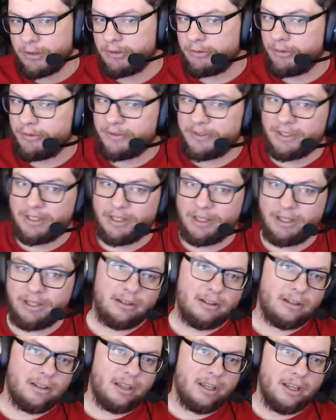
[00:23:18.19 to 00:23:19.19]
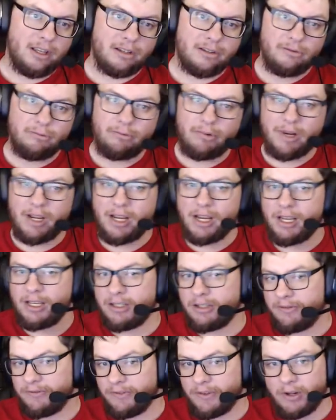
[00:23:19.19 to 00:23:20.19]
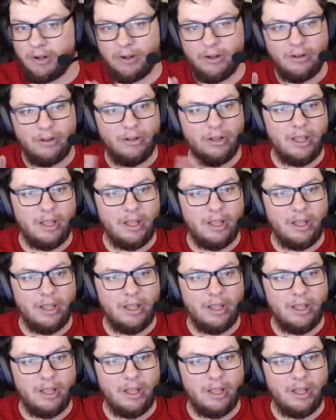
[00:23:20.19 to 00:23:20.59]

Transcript: we've seen its rise, fall,